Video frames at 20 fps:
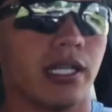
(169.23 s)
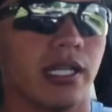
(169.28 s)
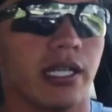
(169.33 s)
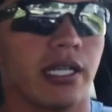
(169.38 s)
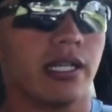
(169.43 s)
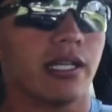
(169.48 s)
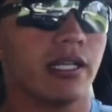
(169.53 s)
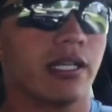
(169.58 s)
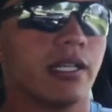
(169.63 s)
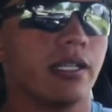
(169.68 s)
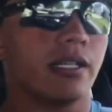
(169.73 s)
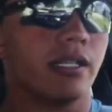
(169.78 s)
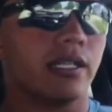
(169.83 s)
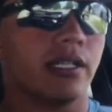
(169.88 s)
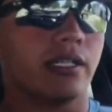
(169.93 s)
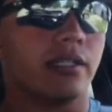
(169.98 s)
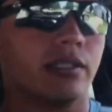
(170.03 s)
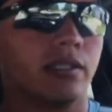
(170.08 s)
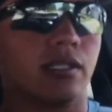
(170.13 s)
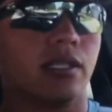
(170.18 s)
and
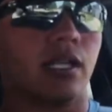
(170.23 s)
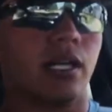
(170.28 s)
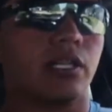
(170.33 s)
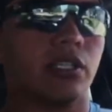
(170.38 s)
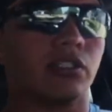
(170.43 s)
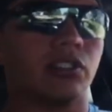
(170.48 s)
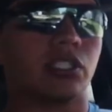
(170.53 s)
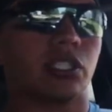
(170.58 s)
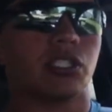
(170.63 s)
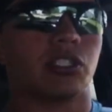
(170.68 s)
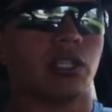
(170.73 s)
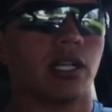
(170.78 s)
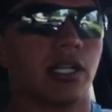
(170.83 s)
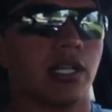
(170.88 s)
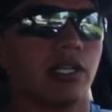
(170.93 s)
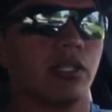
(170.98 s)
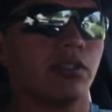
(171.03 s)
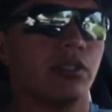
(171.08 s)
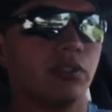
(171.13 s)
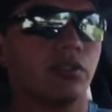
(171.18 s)
I usually
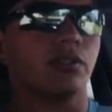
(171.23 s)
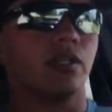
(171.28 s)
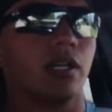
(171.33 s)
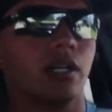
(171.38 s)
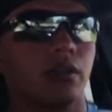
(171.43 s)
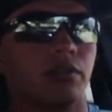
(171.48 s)
try to